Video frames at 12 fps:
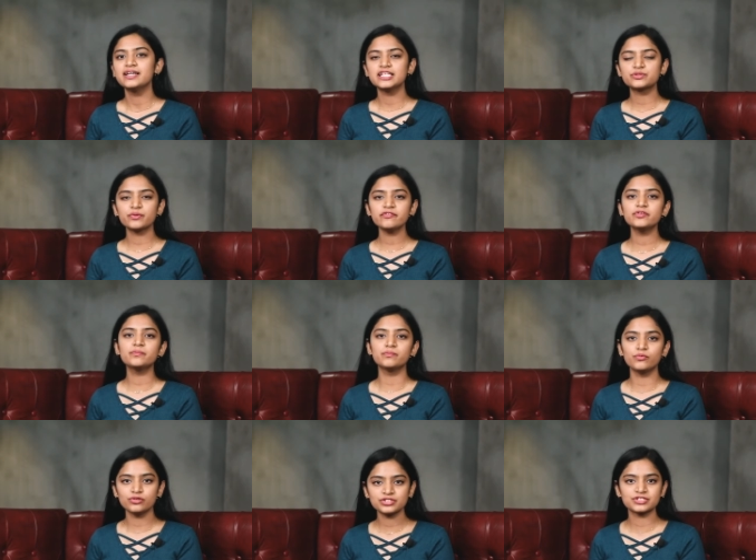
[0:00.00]
is one of the
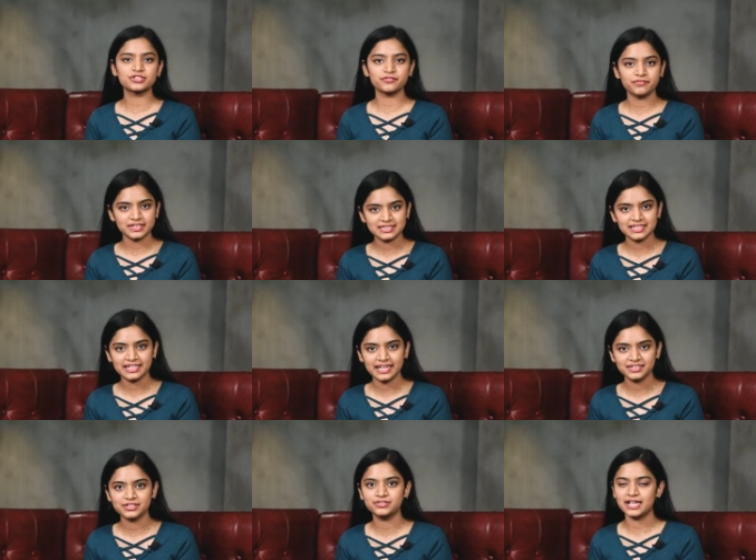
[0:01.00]
most
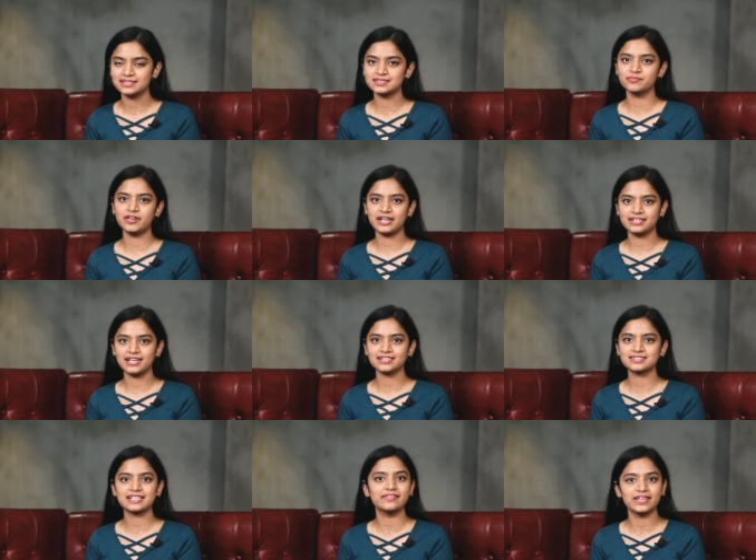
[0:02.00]
sophisticated ransomware
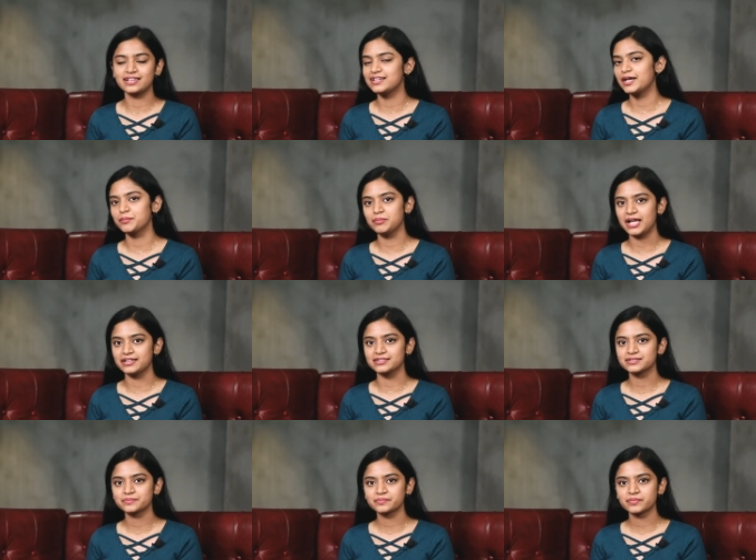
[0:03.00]
attacks in the entire planet.
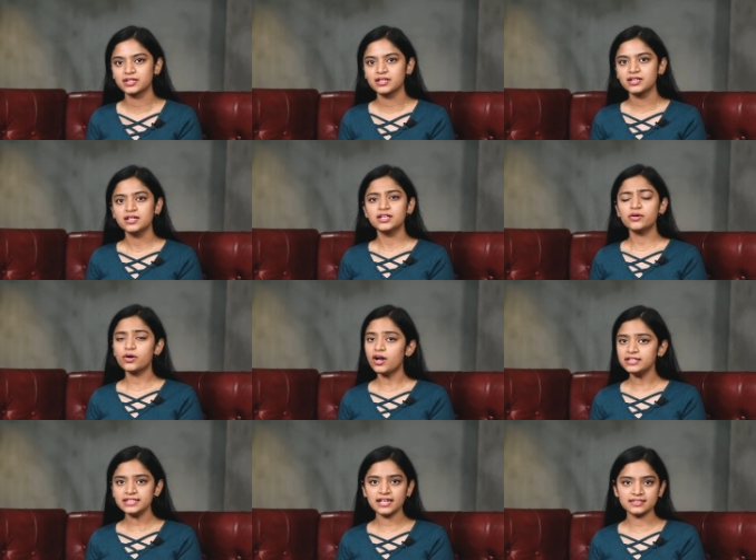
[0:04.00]
Now
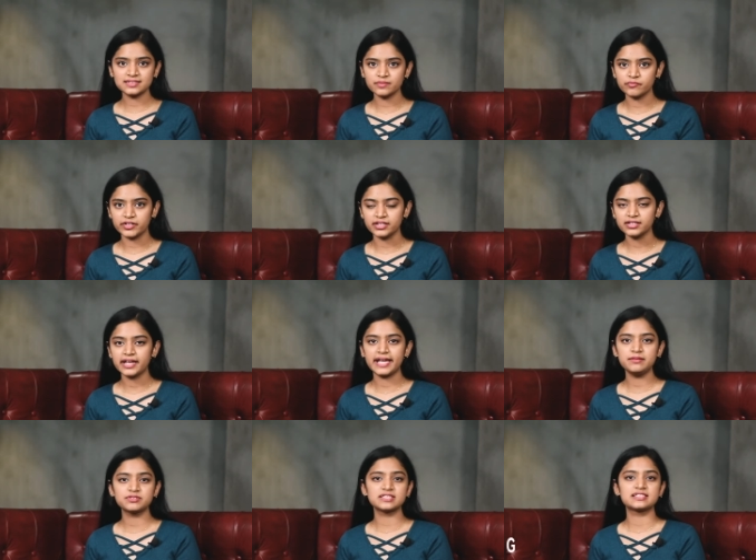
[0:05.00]
Conti ransomware
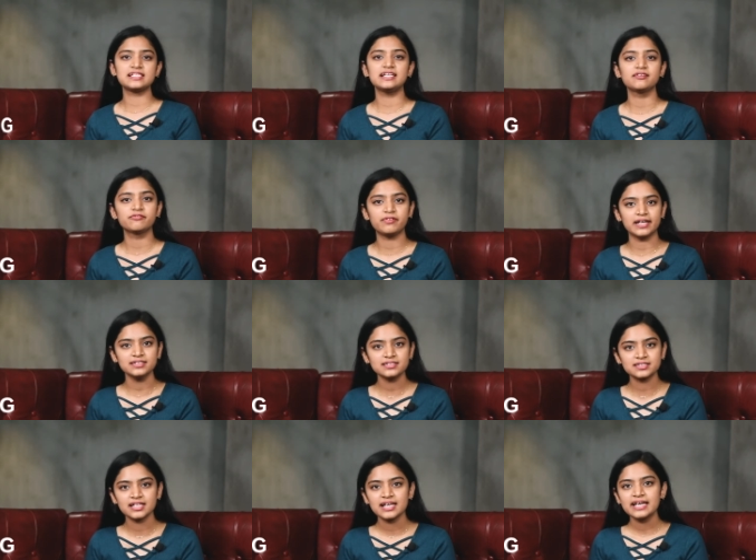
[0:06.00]
aims at stealing
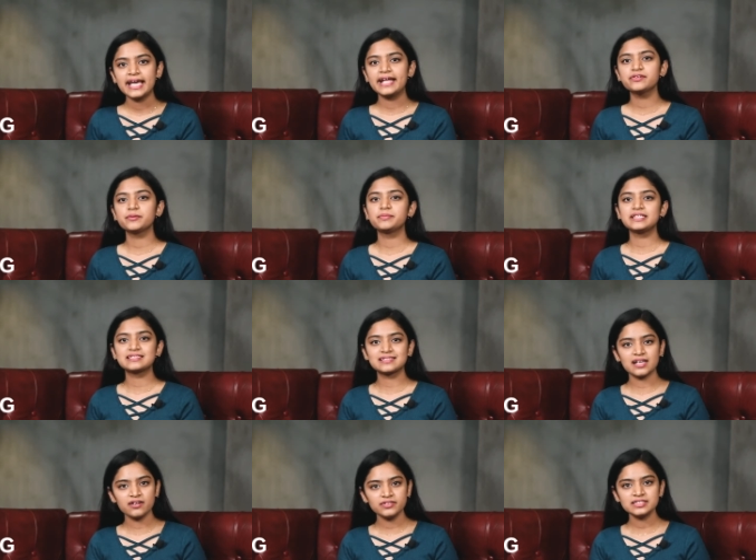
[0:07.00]
files, encrypting
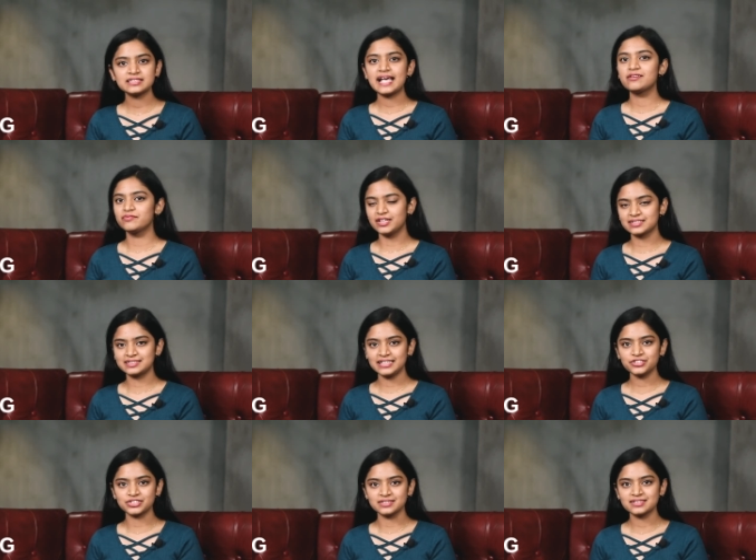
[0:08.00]
servers and
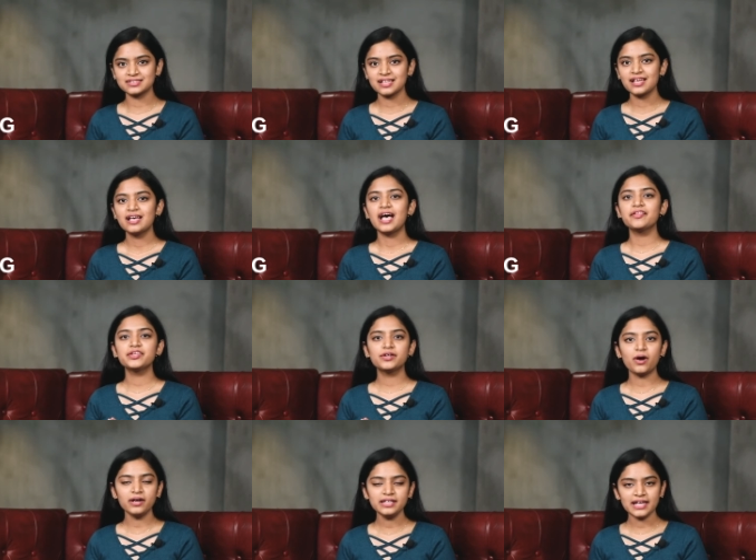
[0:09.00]
workstations, and the
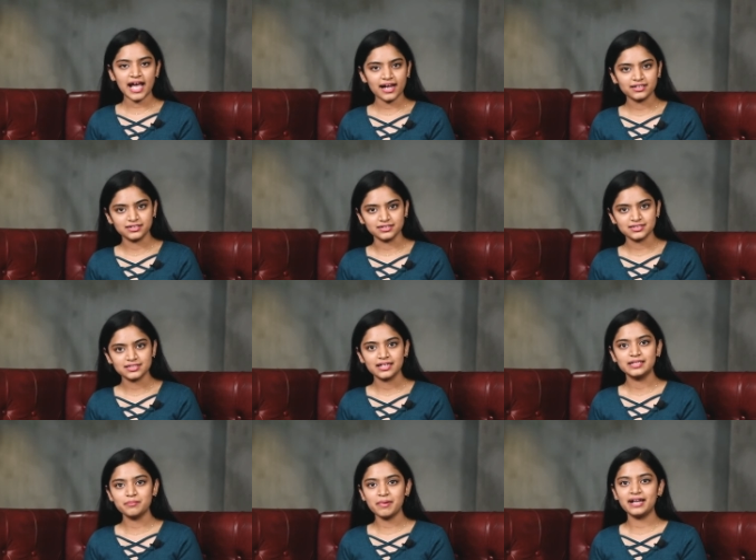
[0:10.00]
Conti actors
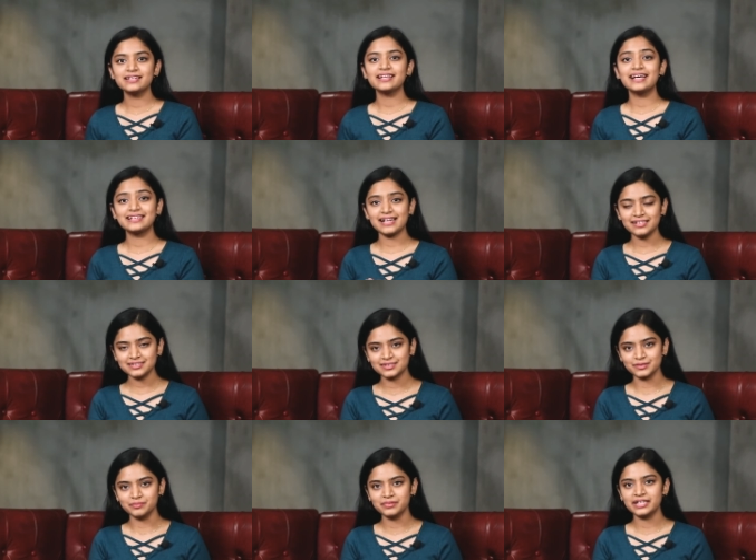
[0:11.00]
demand a
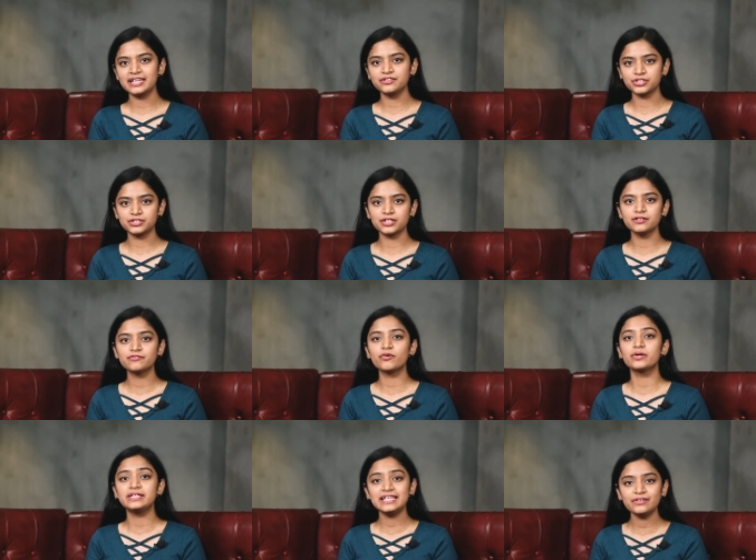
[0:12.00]
ransom in return
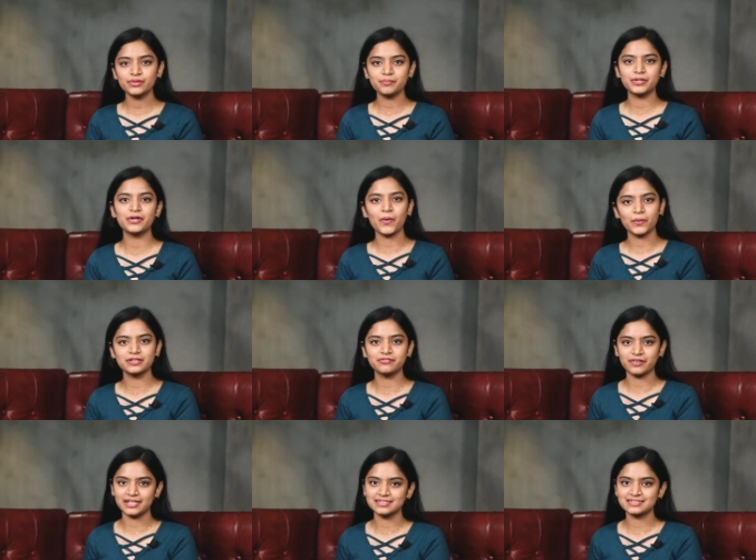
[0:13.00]
for decrypting all the
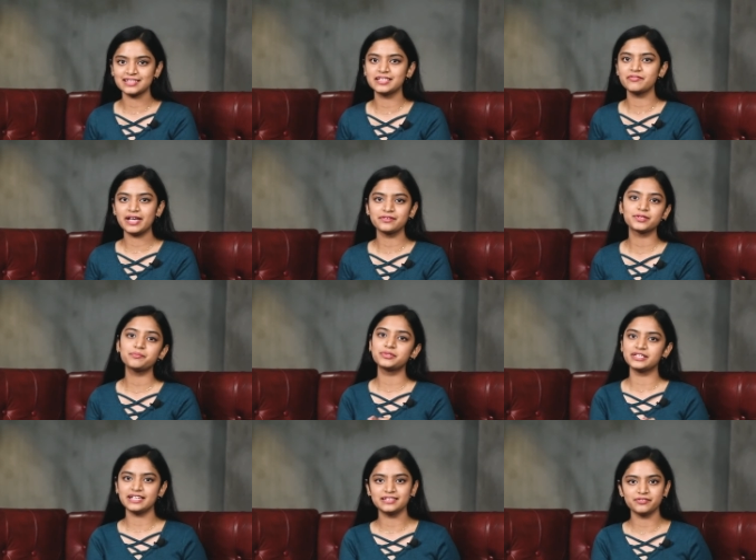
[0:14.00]
files that they've
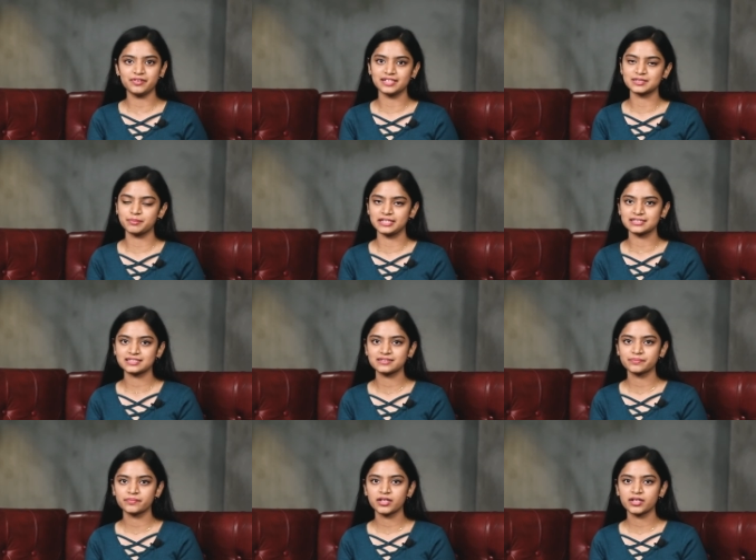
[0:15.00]
encrypted in the first place.